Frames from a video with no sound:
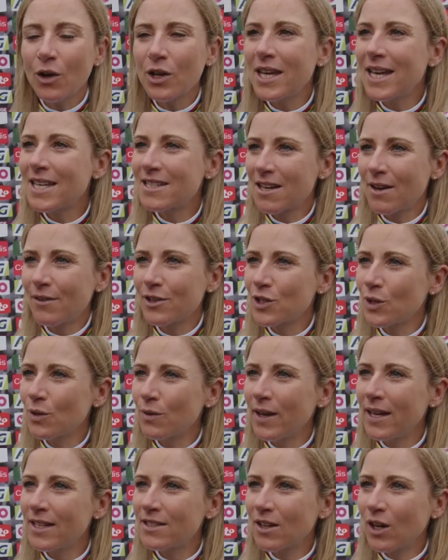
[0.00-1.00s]
All the years I was
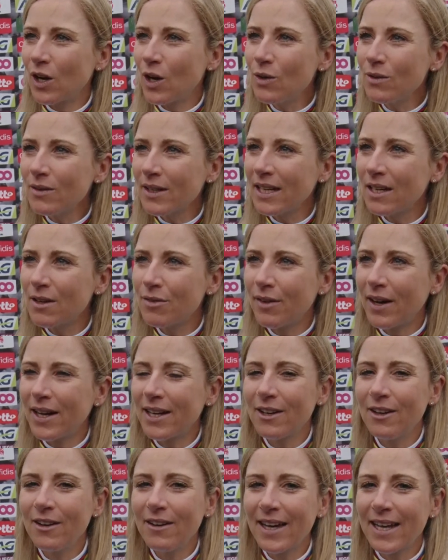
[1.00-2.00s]
always alone in the
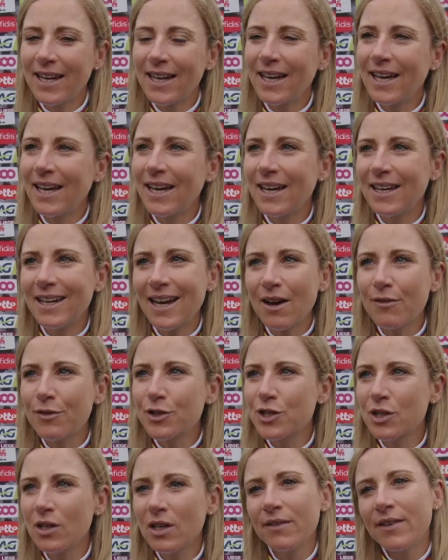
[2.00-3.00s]
final, and uh, now for
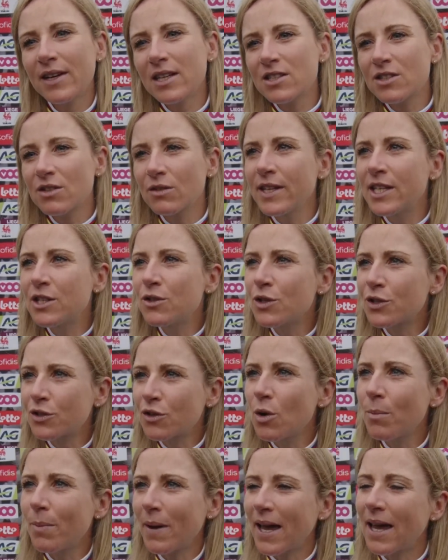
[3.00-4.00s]
sure it's a reduced
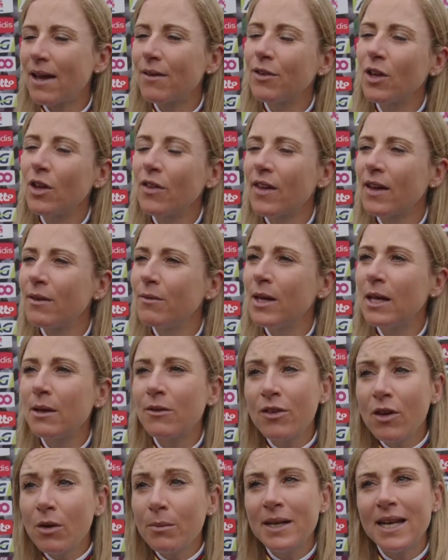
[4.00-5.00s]
group. I will uh, be,
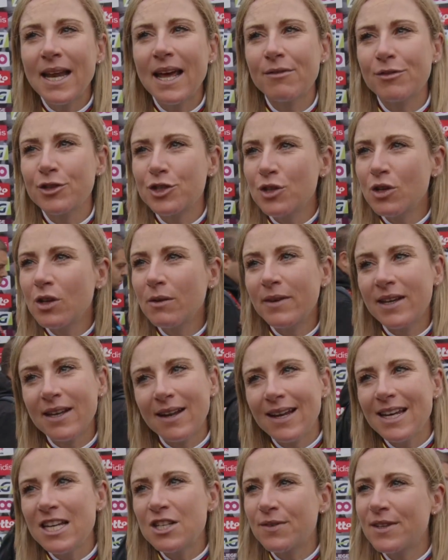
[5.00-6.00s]
will be there for sure, but
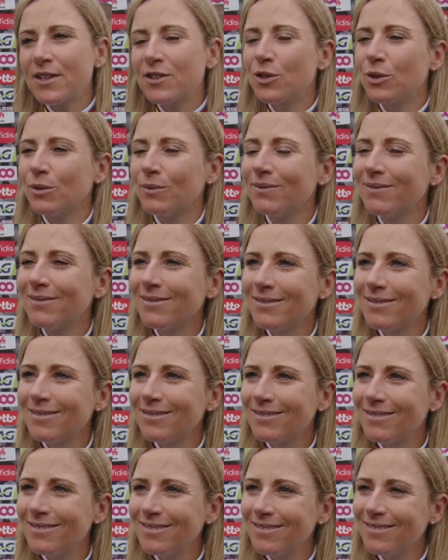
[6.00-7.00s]
at least with two.
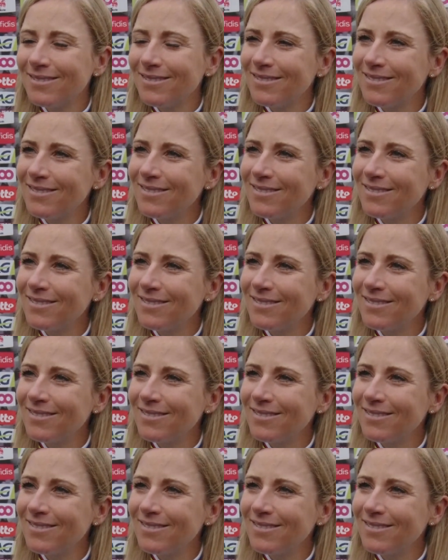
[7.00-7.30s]
Mm.